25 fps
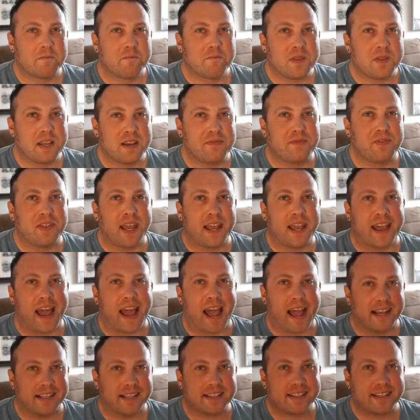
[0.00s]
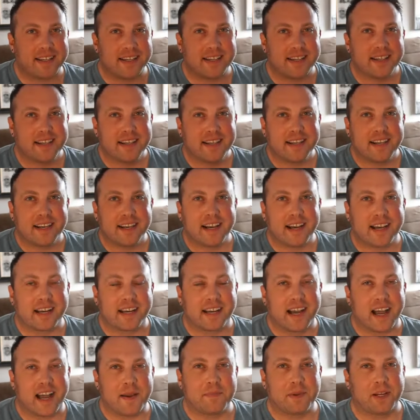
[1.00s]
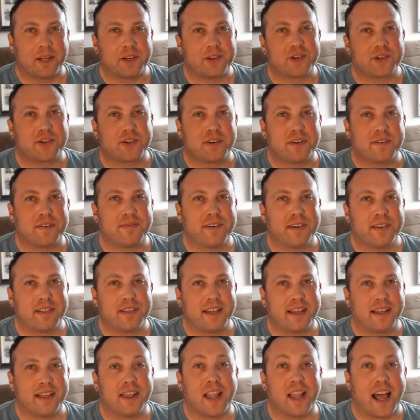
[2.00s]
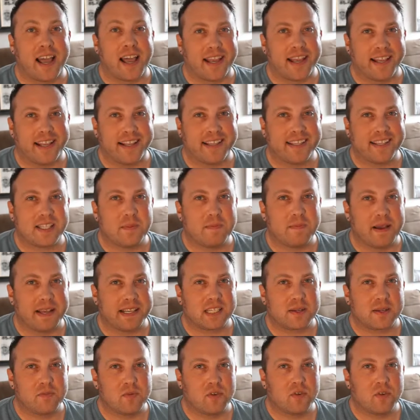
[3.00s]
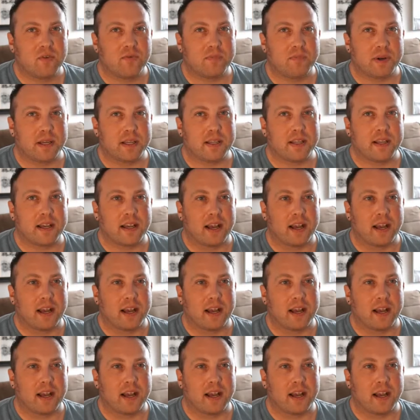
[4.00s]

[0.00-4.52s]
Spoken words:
If they ask, I'm not sure if that lying is the best move, but